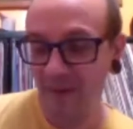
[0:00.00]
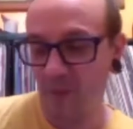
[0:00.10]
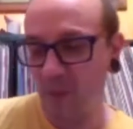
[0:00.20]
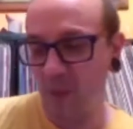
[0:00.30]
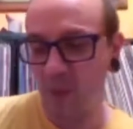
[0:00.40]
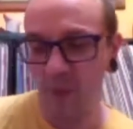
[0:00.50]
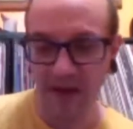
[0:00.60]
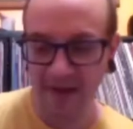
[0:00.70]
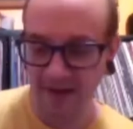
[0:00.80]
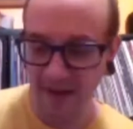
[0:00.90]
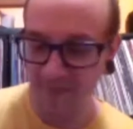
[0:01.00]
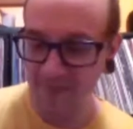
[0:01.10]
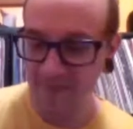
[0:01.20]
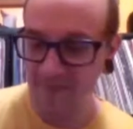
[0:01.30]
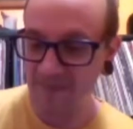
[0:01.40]
we ended up
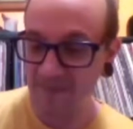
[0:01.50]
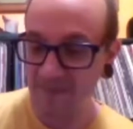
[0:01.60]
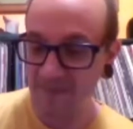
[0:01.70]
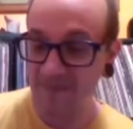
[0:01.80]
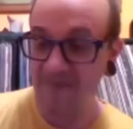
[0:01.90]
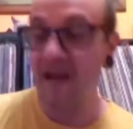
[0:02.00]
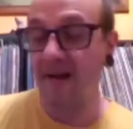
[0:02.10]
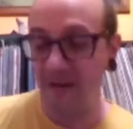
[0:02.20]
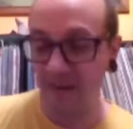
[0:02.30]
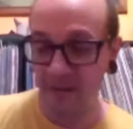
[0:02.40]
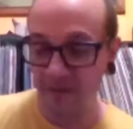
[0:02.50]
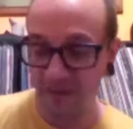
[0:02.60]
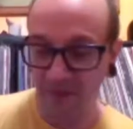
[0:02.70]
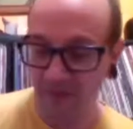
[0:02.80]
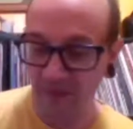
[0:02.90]
not going with the
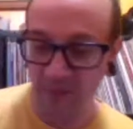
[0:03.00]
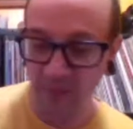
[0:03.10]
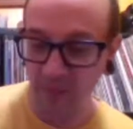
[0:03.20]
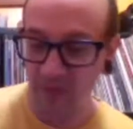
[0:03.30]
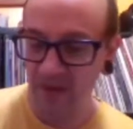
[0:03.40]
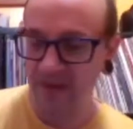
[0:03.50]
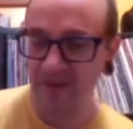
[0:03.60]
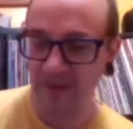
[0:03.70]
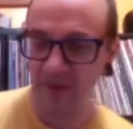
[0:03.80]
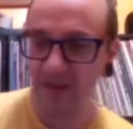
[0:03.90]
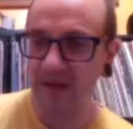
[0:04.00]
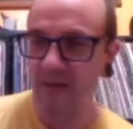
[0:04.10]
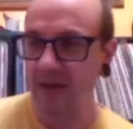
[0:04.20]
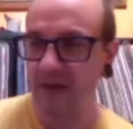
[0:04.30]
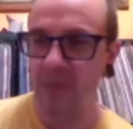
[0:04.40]
first people who wanted to do it, and
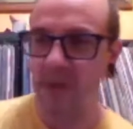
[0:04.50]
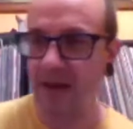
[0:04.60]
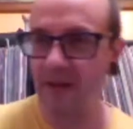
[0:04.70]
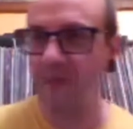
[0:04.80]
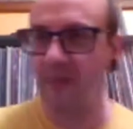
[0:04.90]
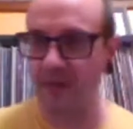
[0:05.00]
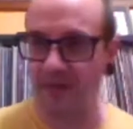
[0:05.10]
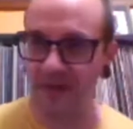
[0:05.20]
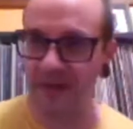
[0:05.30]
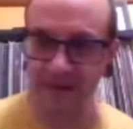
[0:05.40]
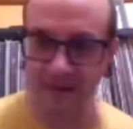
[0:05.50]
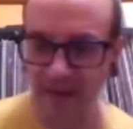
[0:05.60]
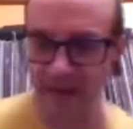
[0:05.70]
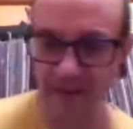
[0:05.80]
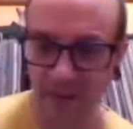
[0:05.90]
we sort of sent it
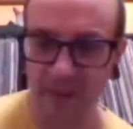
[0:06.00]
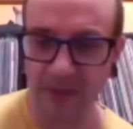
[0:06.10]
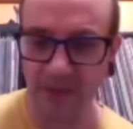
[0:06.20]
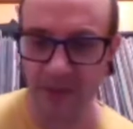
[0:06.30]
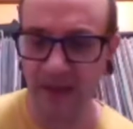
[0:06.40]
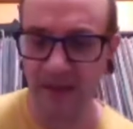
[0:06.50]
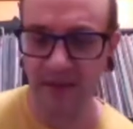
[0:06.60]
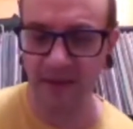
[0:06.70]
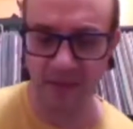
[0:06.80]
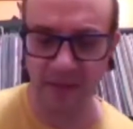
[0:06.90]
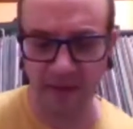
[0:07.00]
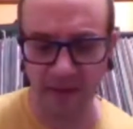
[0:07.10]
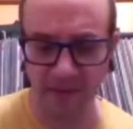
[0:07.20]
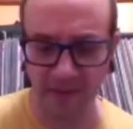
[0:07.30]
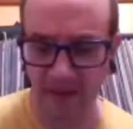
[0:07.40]
around to a bunch of places, and we talked
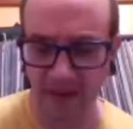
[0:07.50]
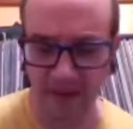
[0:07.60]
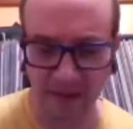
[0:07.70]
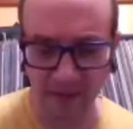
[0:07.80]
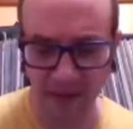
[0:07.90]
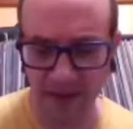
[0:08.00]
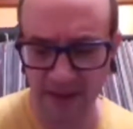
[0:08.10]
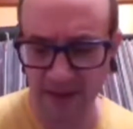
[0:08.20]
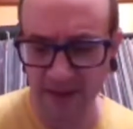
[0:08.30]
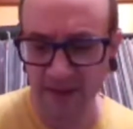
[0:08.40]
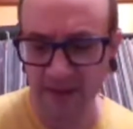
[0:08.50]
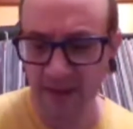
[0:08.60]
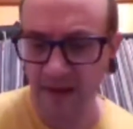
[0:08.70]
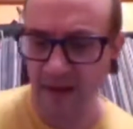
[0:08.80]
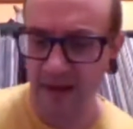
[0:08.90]
with this guy Greg,
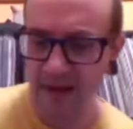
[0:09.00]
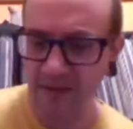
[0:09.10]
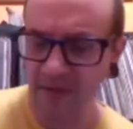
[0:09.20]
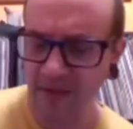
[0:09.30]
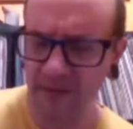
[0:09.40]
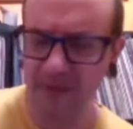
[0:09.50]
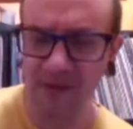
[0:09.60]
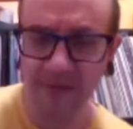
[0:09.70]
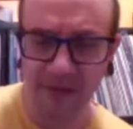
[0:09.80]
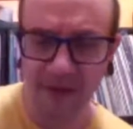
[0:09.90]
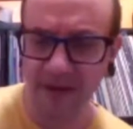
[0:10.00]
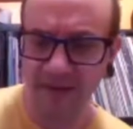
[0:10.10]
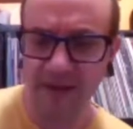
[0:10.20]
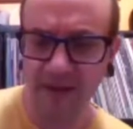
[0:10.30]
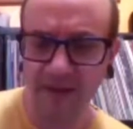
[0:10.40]
who does Nefarious
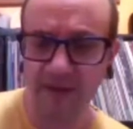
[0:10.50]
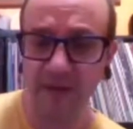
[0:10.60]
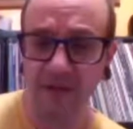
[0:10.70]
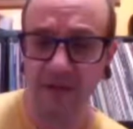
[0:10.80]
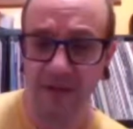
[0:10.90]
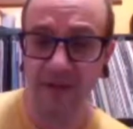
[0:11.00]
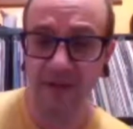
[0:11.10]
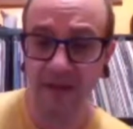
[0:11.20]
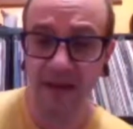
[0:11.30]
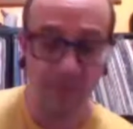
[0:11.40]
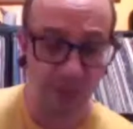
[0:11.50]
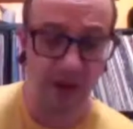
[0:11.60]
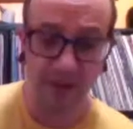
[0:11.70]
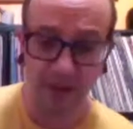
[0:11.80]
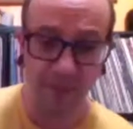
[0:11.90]
Industries. They put out like
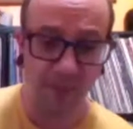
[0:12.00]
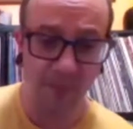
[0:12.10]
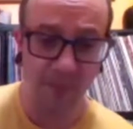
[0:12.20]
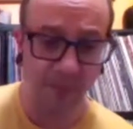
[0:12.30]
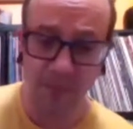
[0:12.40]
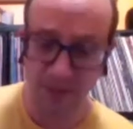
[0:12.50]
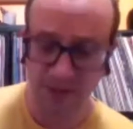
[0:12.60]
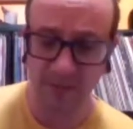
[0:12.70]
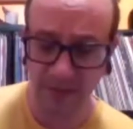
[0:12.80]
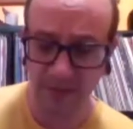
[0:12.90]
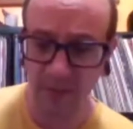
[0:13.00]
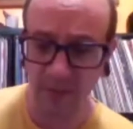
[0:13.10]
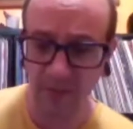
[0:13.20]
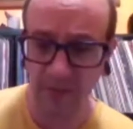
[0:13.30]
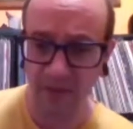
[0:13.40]
a bunch of really cool
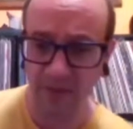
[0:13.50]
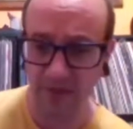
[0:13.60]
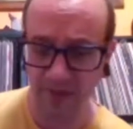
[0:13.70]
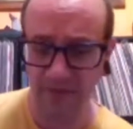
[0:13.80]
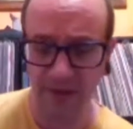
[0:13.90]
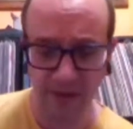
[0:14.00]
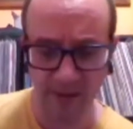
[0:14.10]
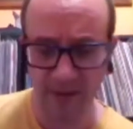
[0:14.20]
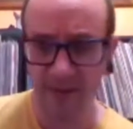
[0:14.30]
stuff, like a